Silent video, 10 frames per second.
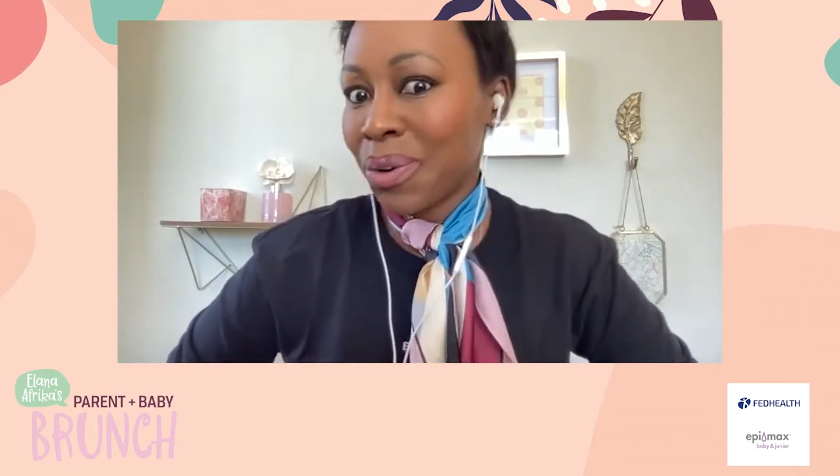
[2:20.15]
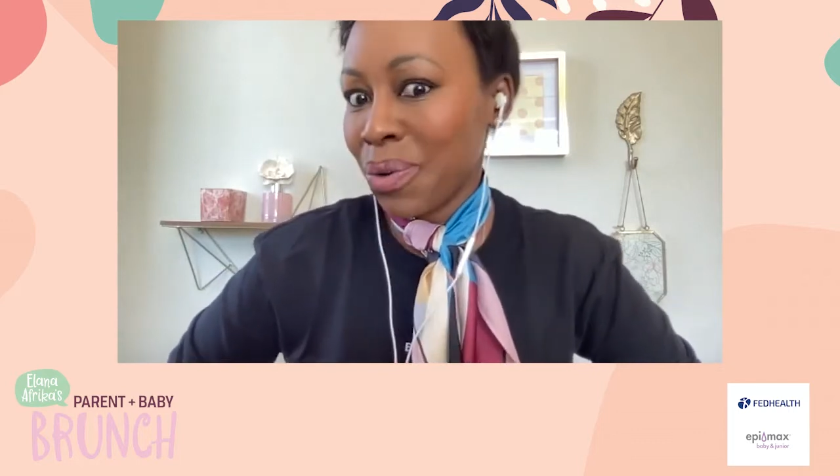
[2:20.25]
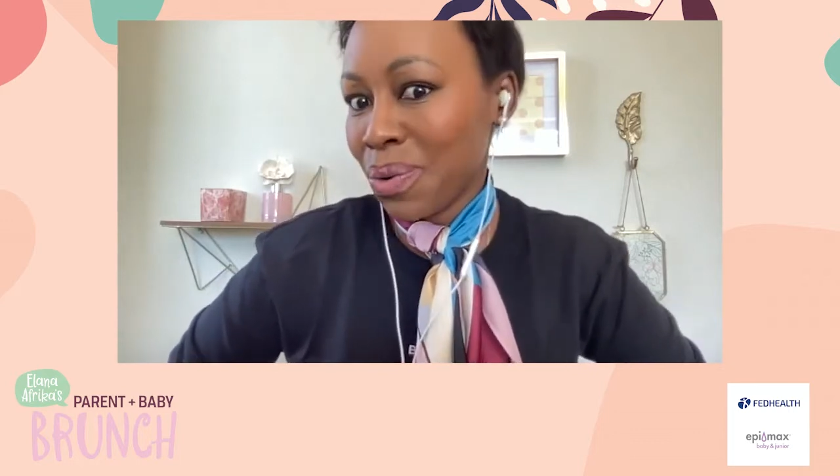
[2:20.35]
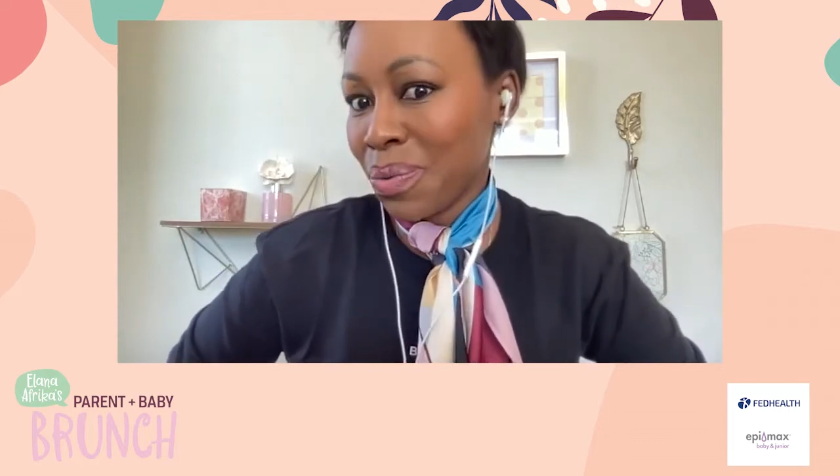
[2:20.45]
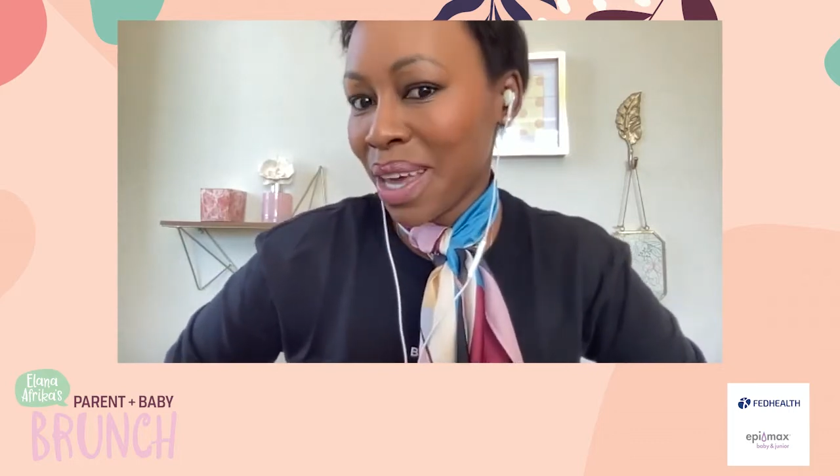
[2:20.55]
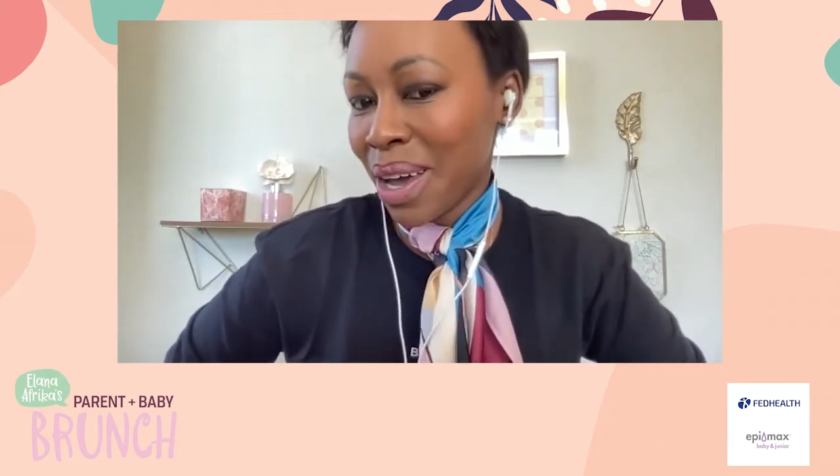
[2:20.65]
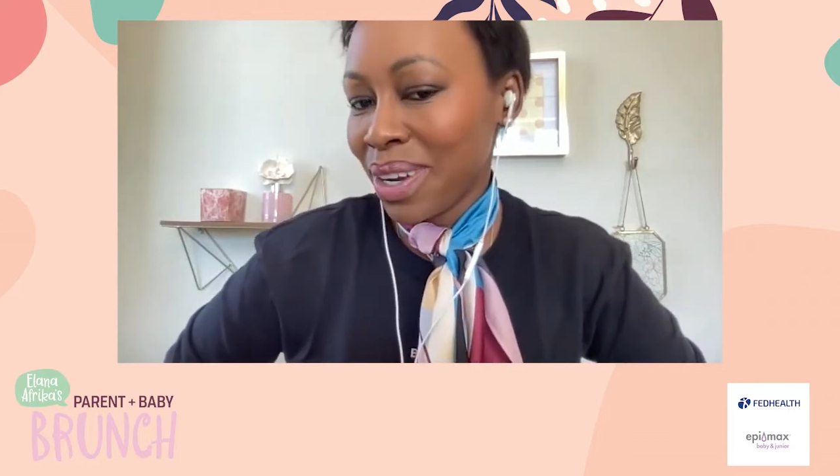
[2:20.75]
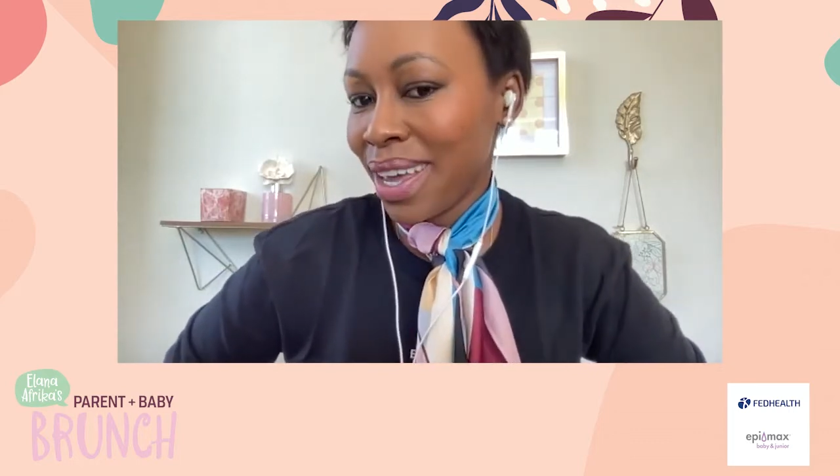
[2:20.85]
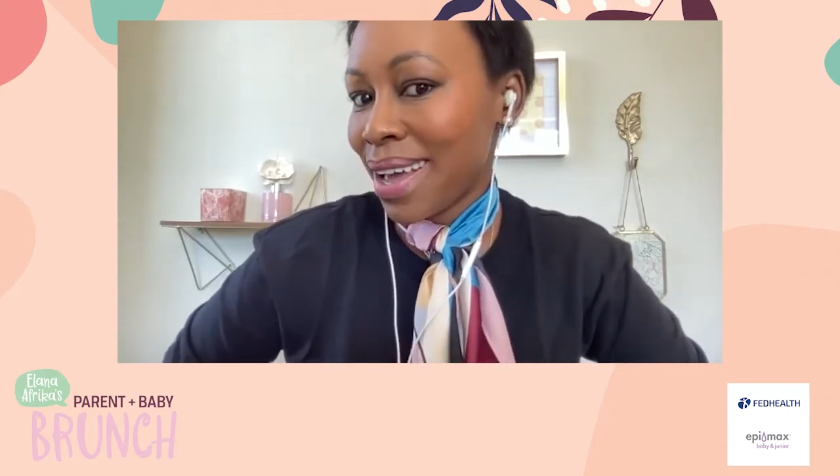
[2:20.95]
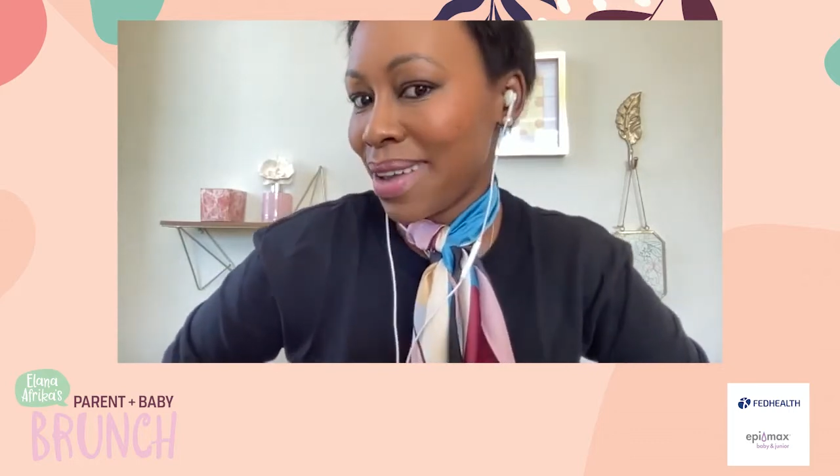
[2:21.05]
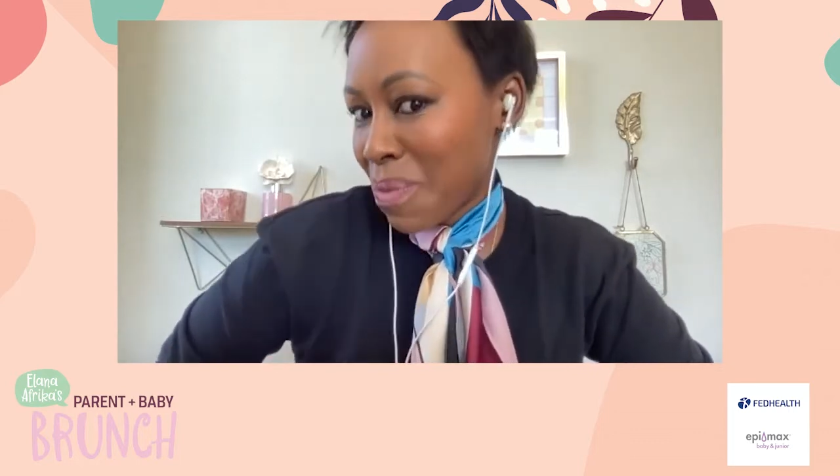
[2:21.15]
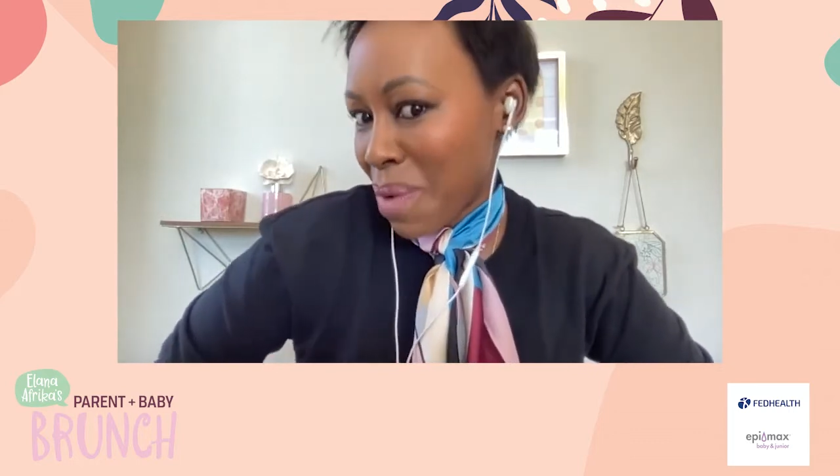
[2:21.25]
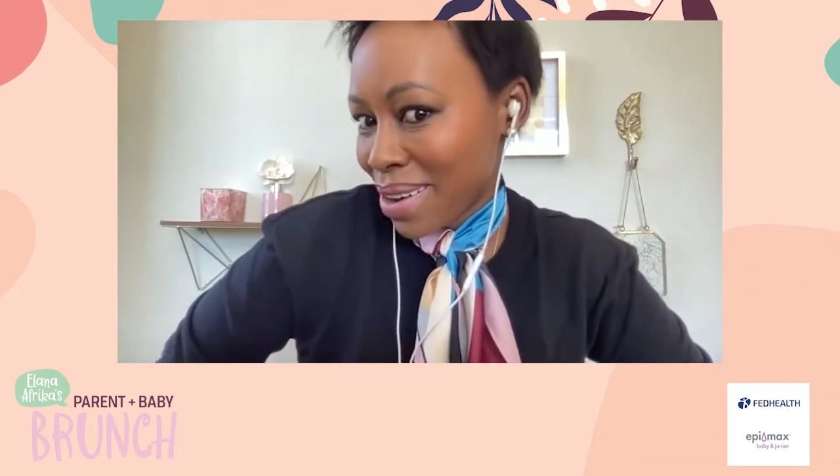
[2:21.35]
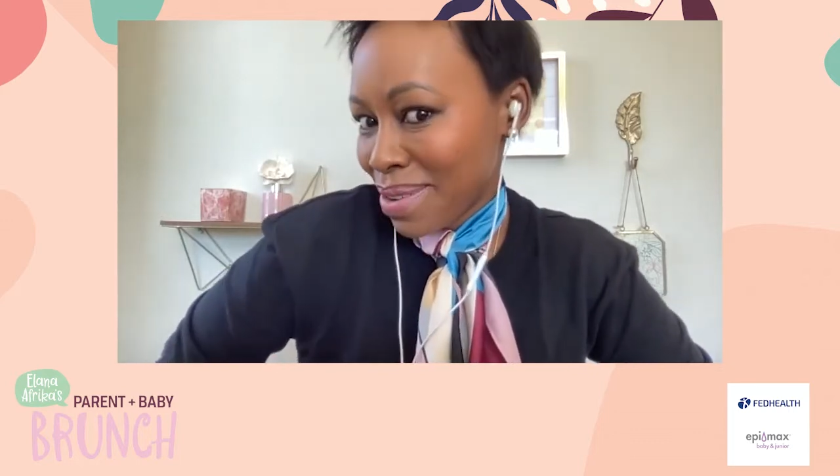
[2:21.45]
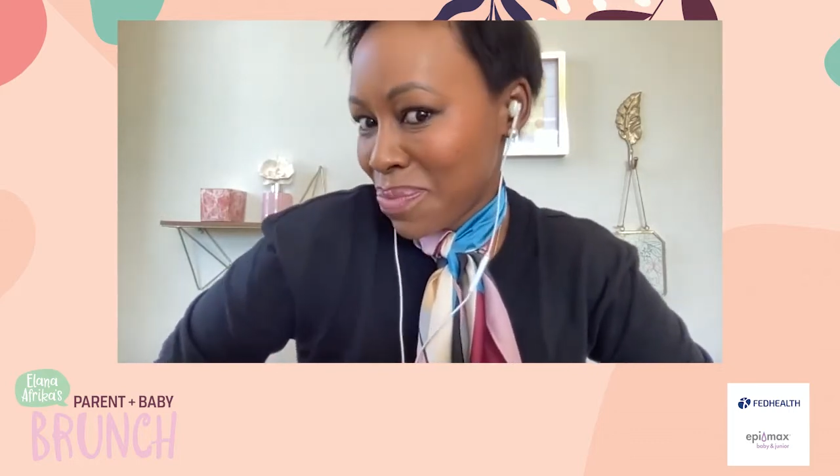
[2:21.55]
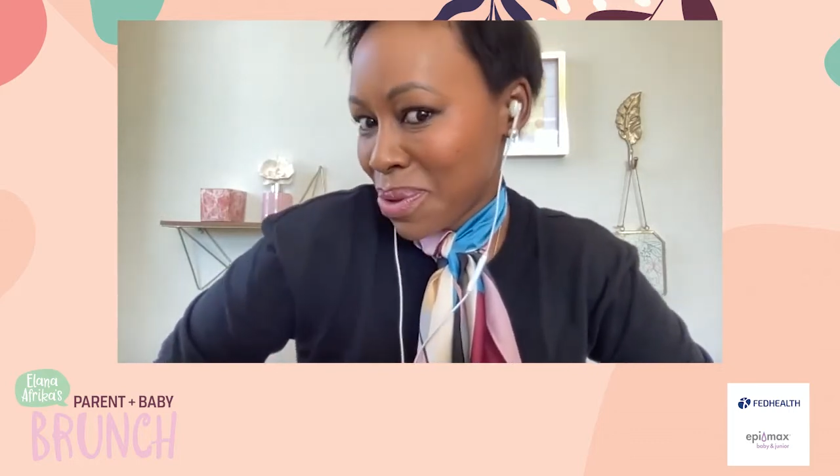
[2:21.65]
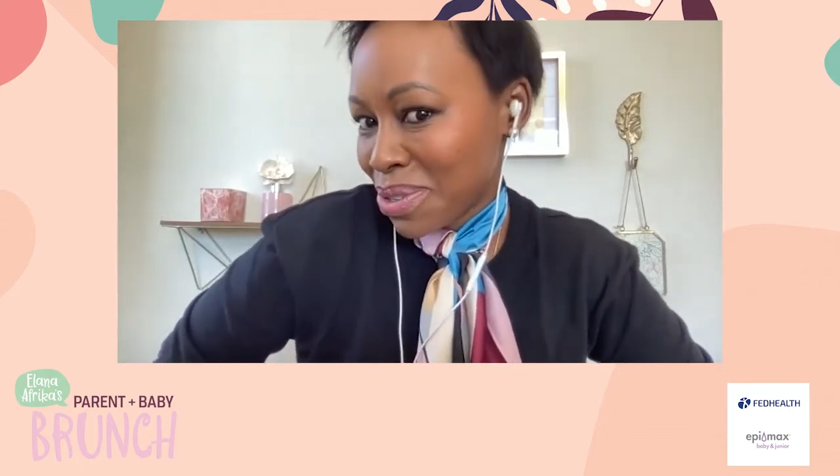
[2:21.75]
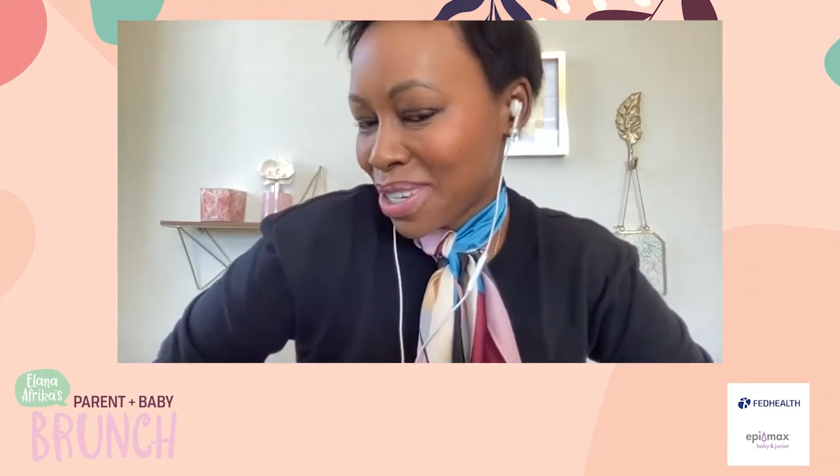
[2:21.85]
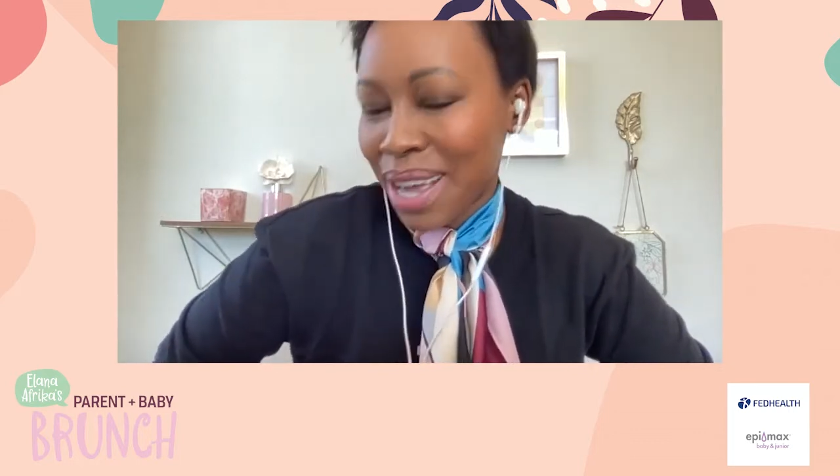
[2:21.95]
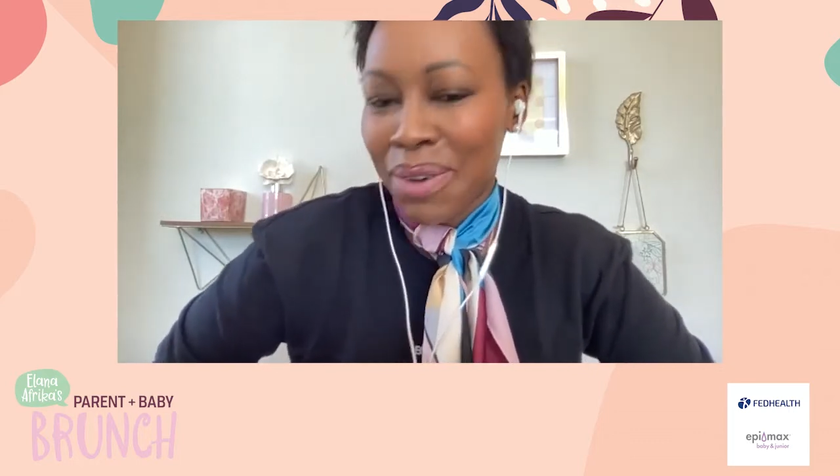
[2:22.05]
oh, we only had one poo today,